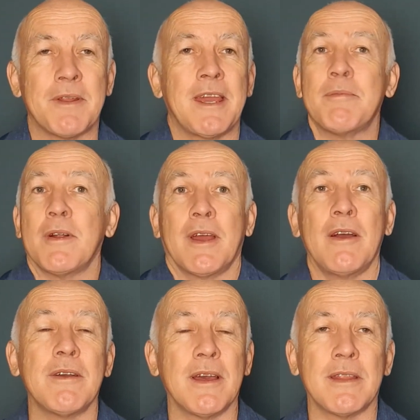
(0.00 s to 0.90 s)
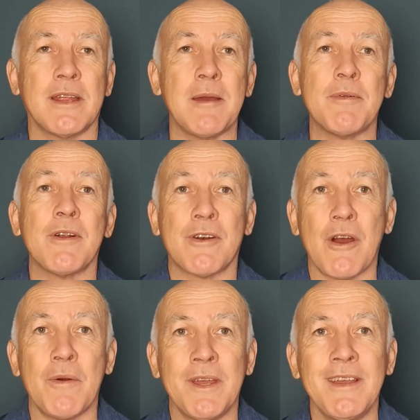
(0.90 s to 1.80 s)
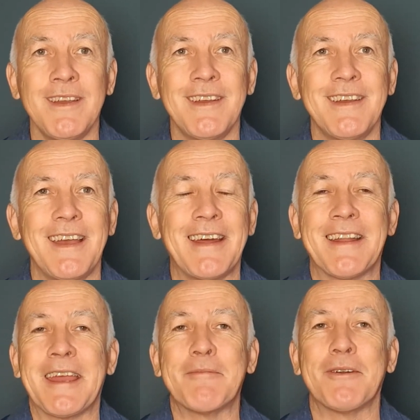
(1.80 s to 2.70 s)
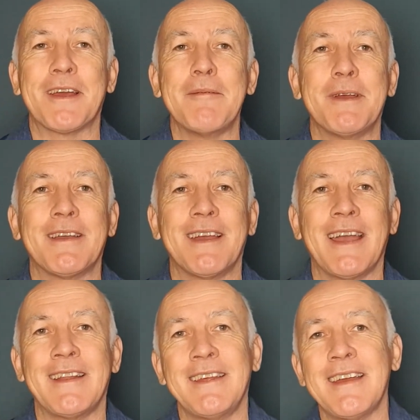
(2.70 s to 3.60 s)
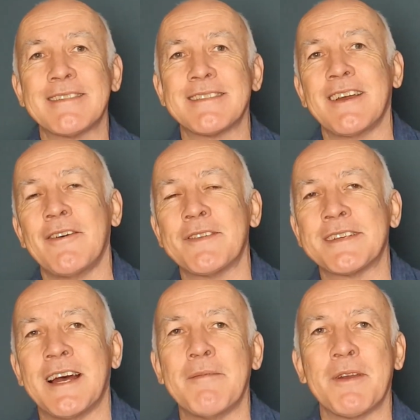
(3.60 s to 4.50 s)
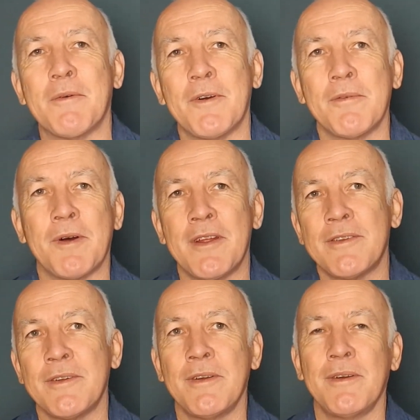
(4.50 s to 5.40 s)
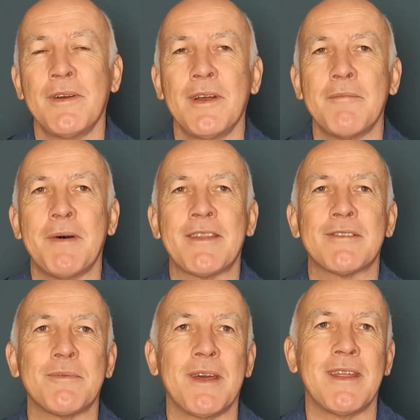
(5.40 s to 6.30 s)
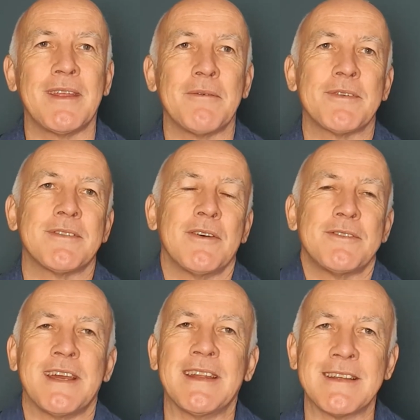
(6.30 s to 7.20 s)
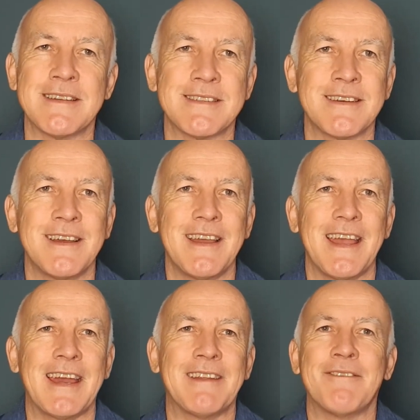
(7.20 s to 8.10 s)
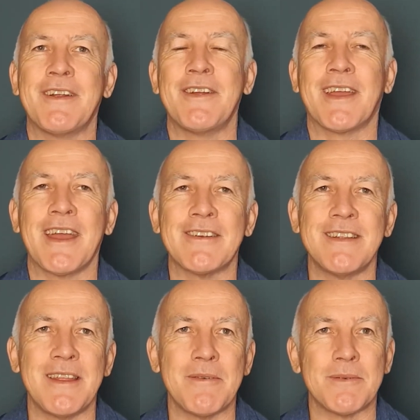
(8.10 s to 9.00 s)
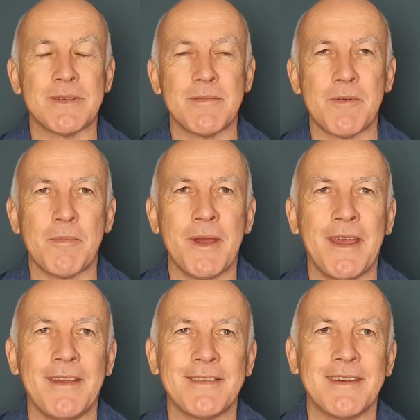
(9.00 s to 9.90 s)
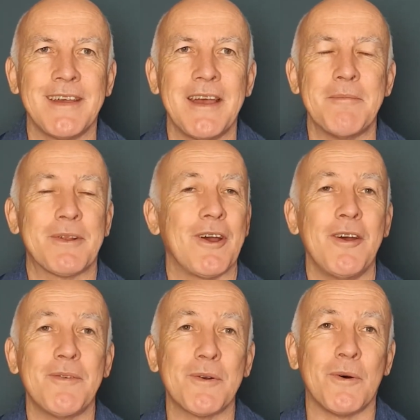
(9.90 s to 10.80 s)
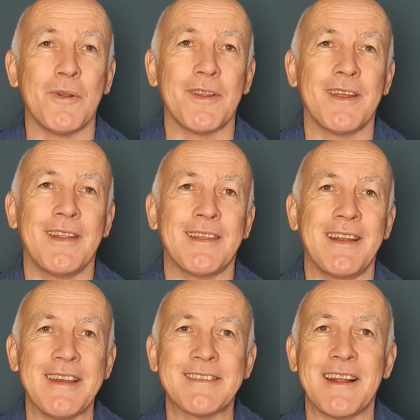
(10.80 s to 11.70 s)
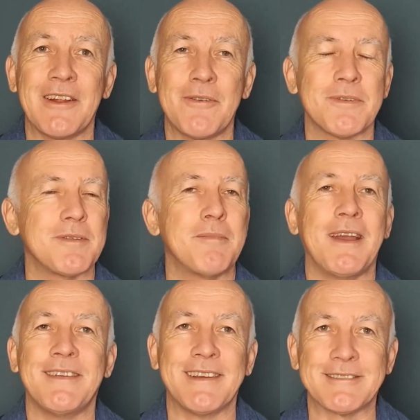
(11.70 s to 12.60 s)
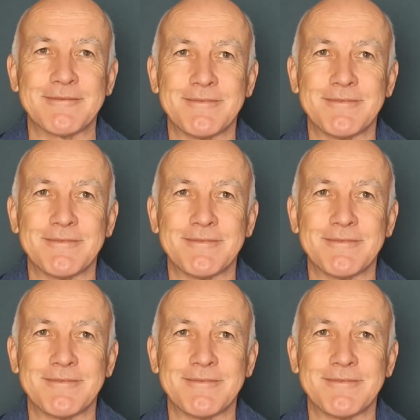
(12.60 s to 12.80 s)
It kept on going. It kept on growing, and it kept on coming. And yes, over time, there were one or two months where there was no tenant, and very occasionally there were some repairs. But overall, the lesson I learned was amazing.